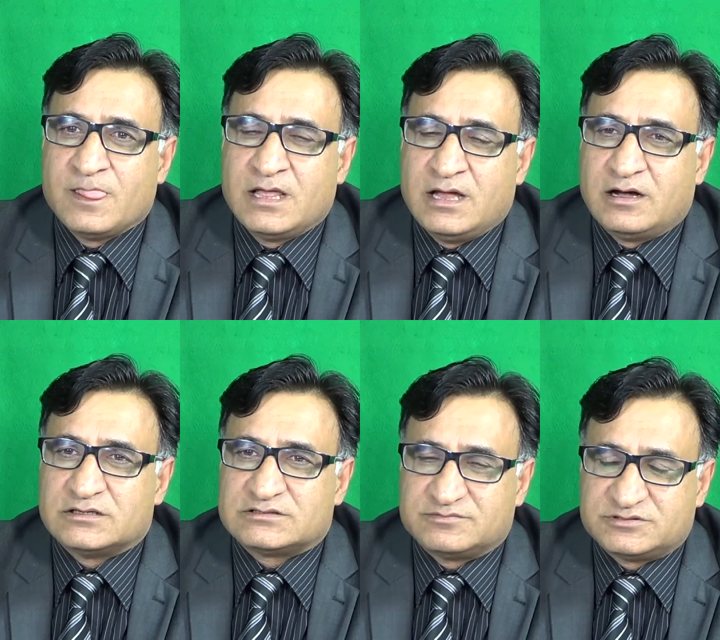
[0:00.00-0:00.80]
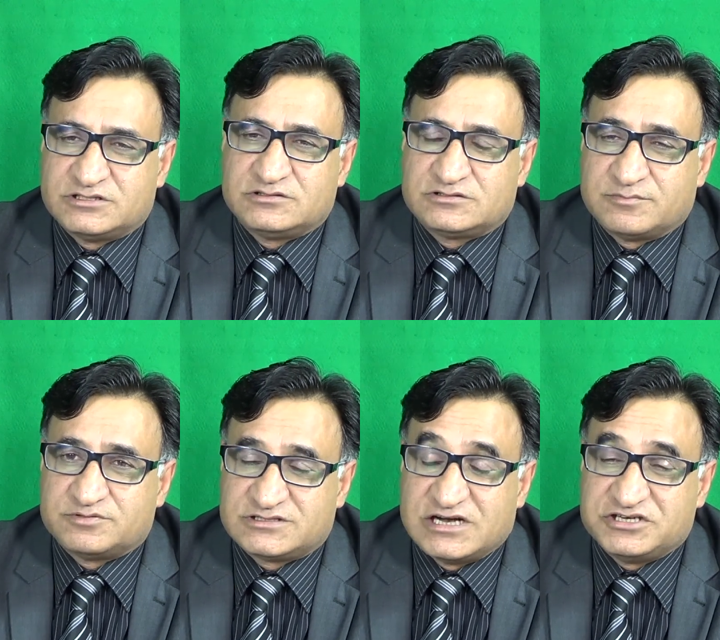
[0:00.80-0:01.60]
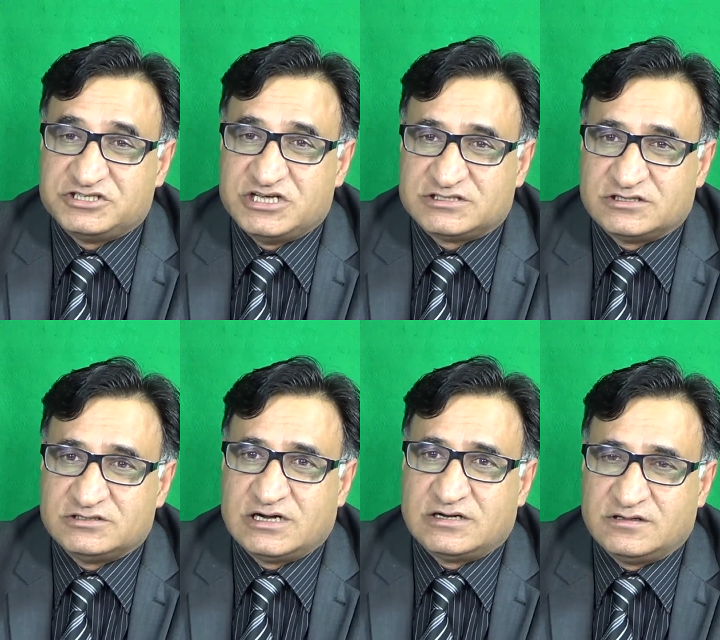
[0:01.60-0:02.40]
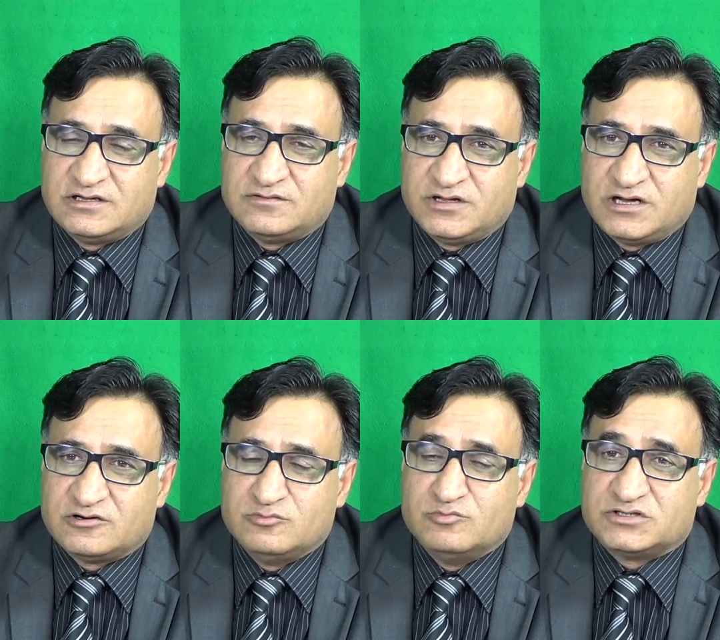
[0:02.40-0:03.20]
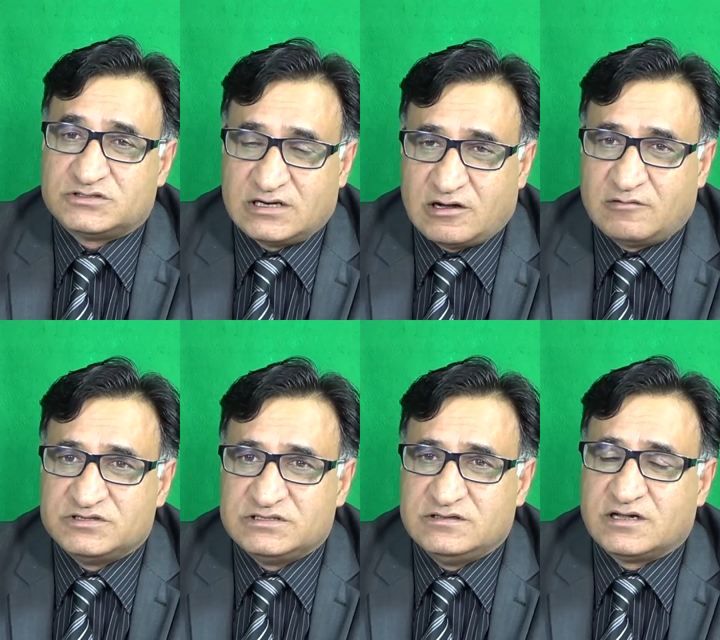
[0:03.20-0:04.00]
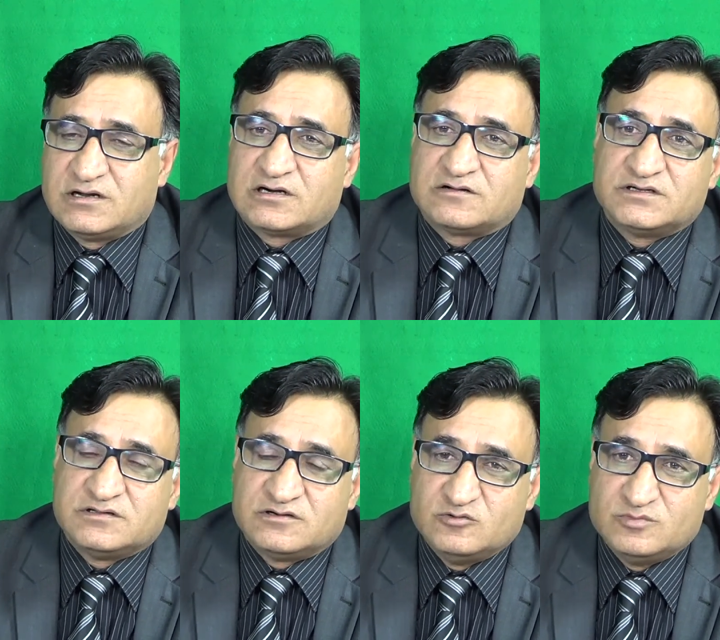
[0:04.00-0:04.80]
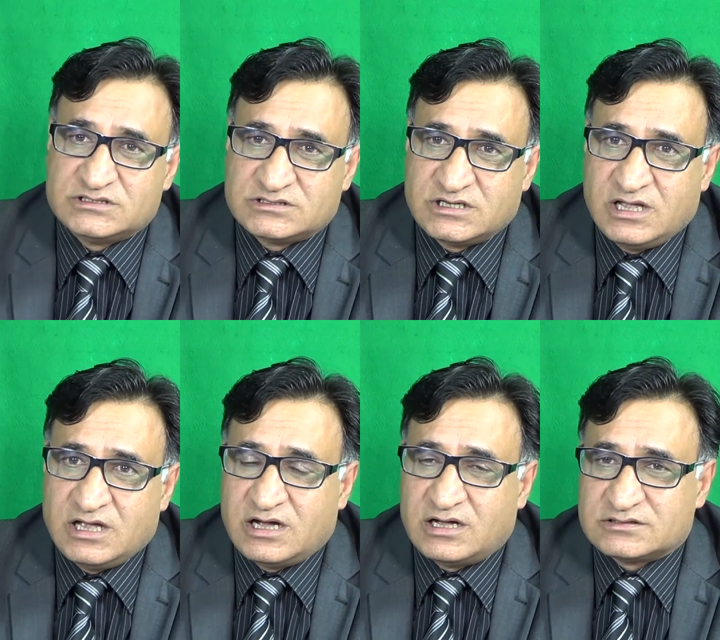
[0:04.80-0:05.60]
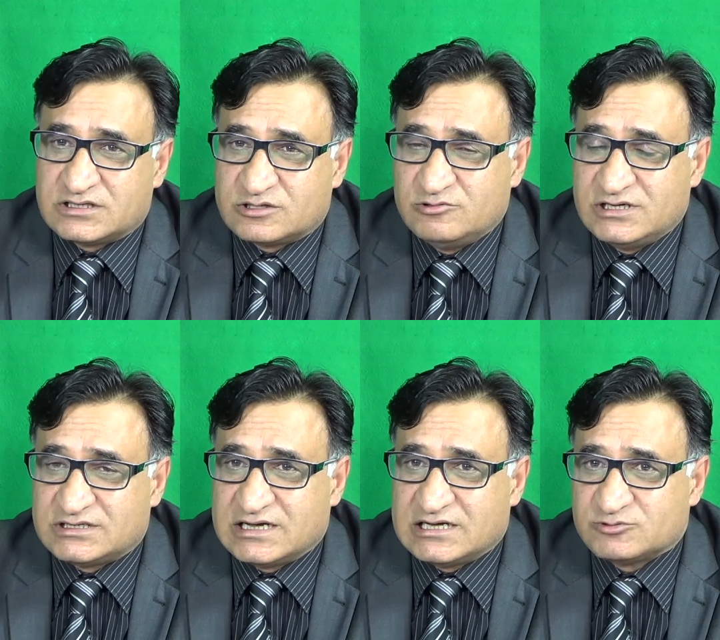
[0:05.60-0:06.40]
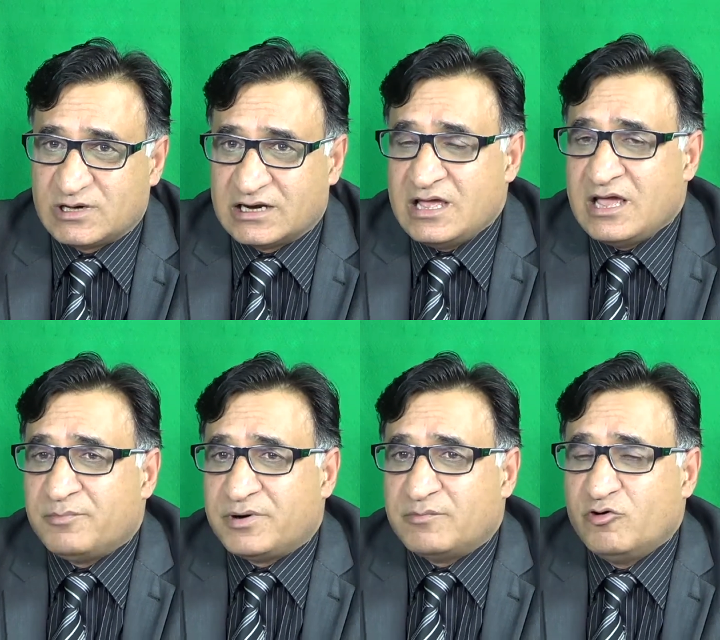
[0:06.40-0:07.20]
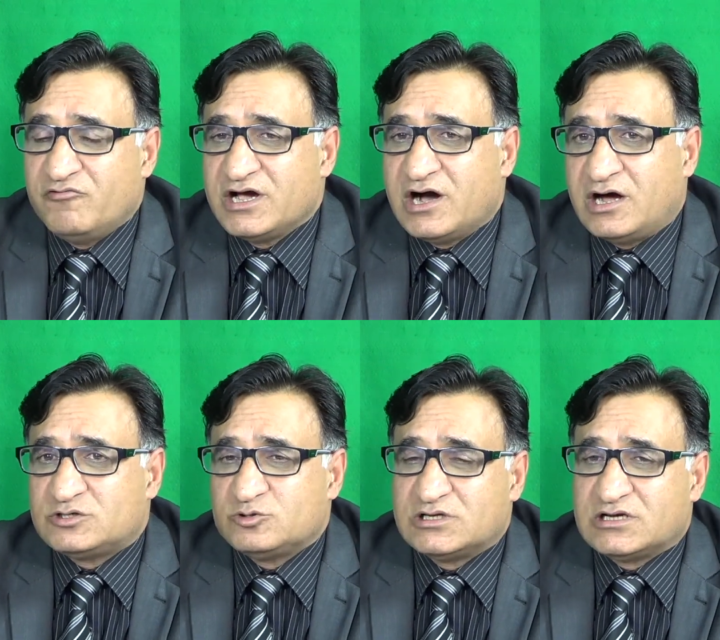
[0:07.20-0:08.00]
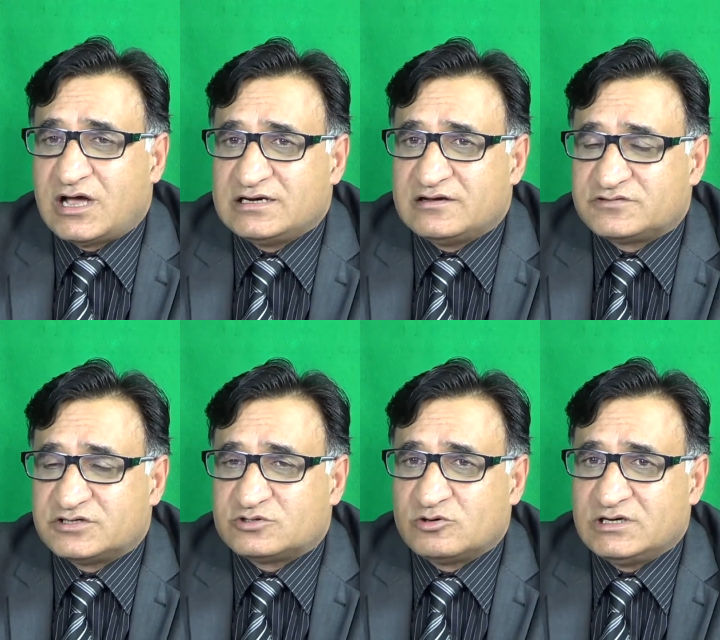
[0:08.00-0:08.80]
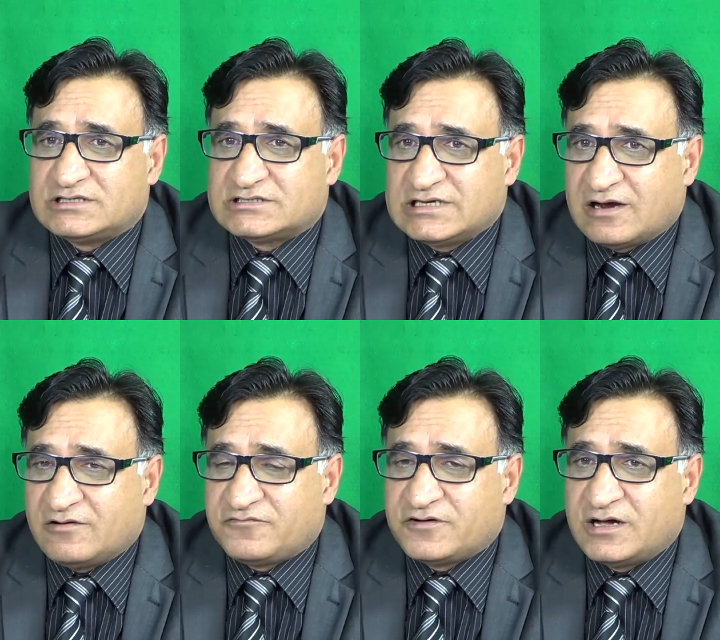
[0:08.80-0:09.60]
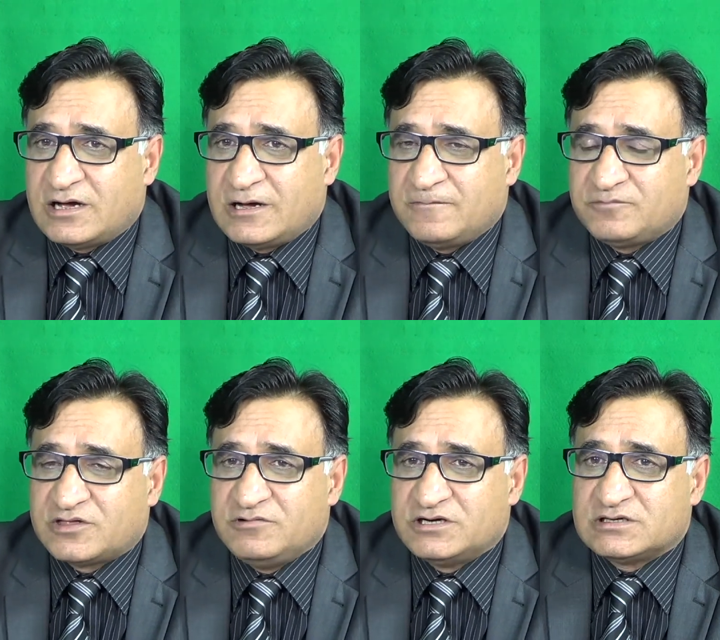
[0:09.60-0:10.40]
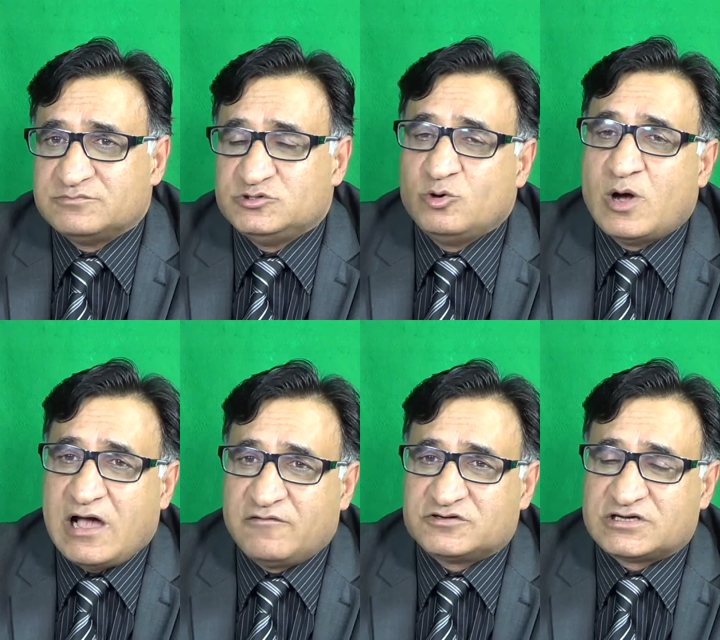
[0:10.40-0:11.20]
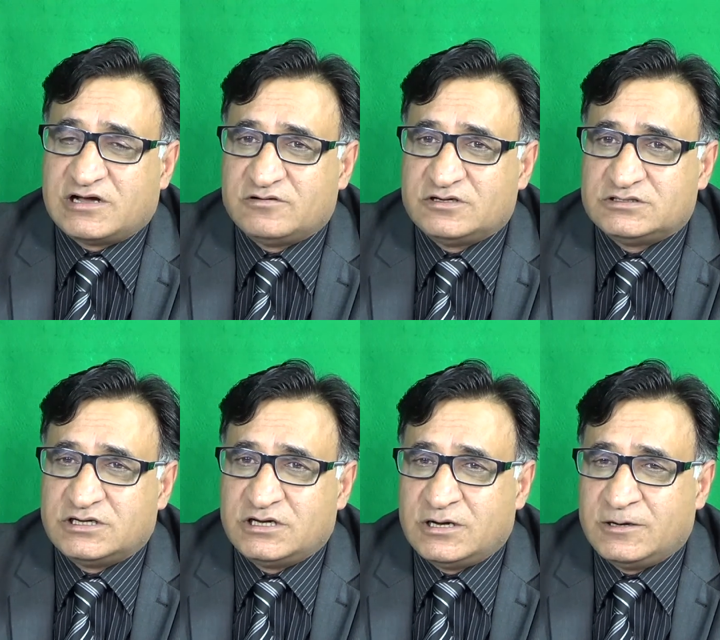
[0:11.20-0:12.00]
substantiated, and they are rumors, and obviously there are a lot of other rumors circulating as well. But moving on to the line of control itself, Tanveer Sahib, you have traveled a